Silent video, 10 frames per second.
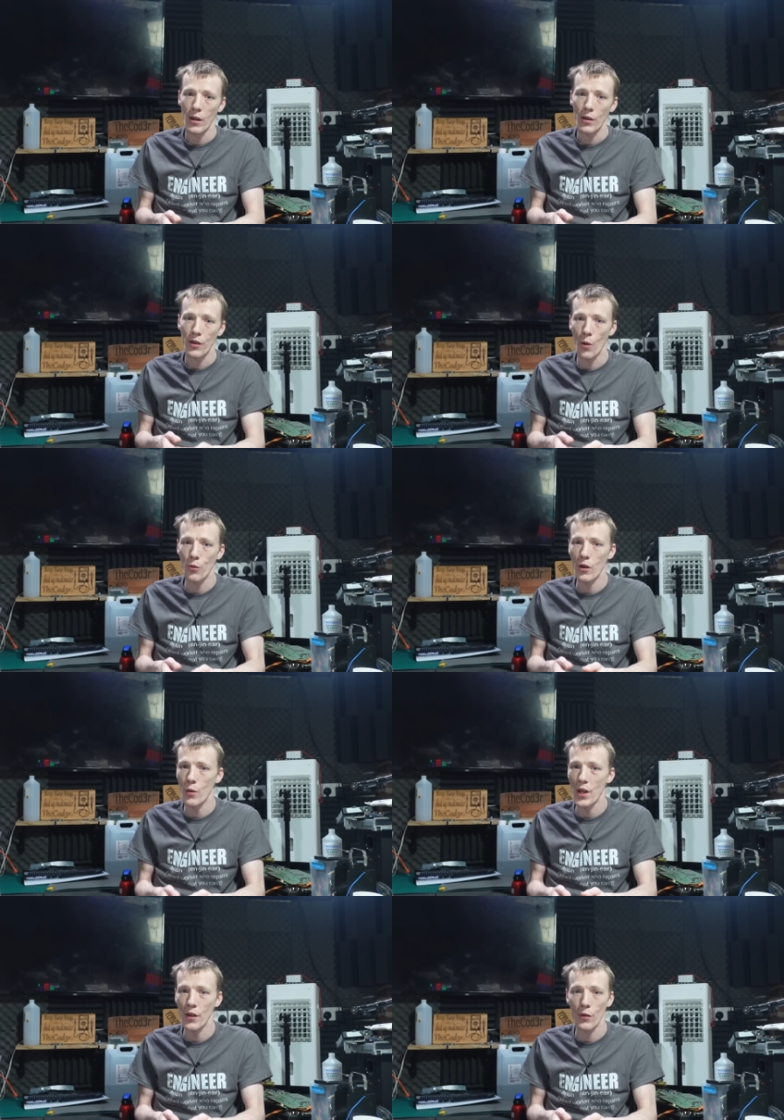Don't
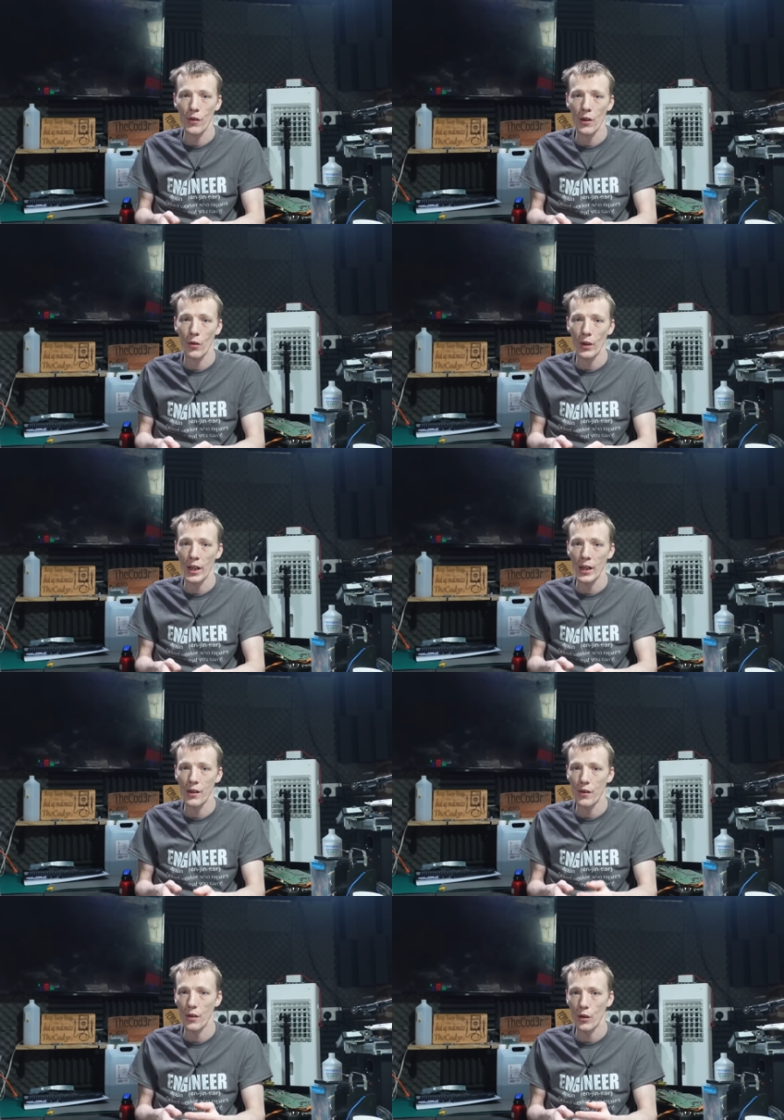do this until
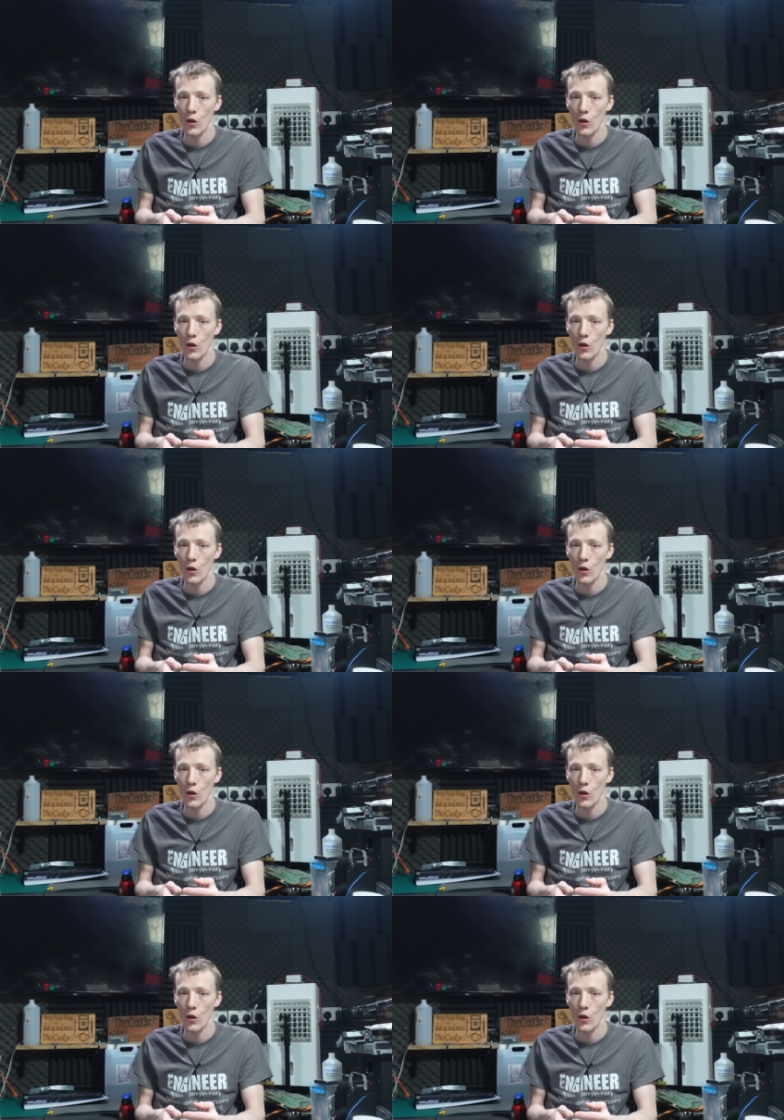it